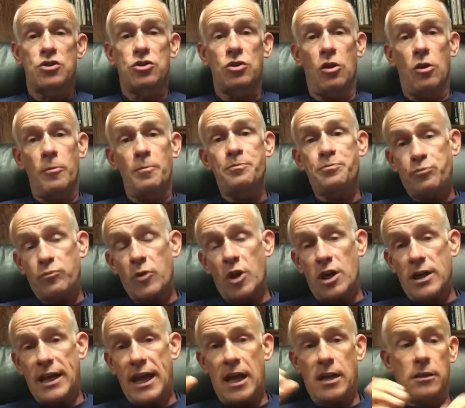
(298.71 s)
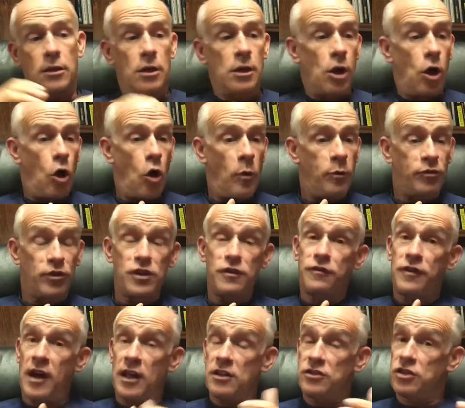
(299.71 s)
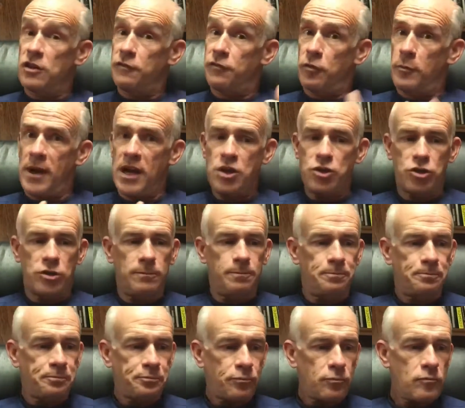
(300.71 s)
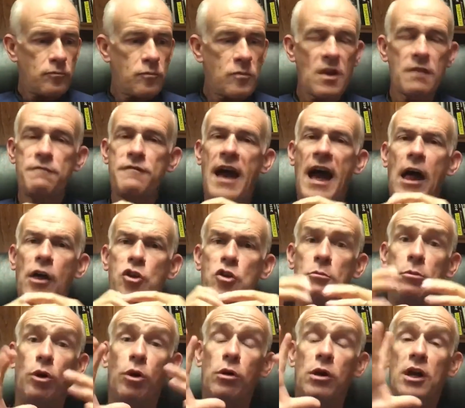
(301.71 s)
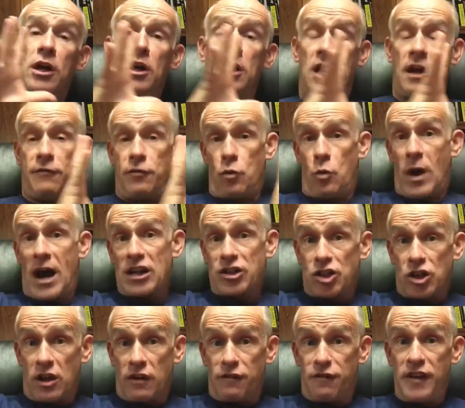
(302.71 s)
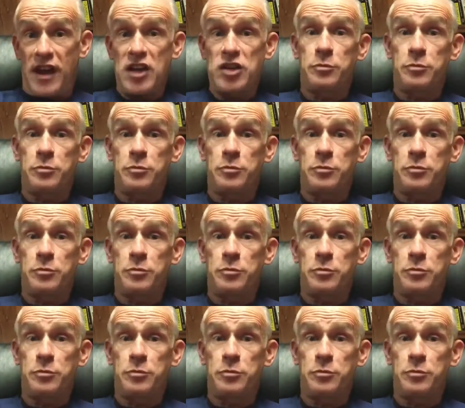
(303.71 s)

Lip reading: So again, hopefully you find this information valuable. If you're watching on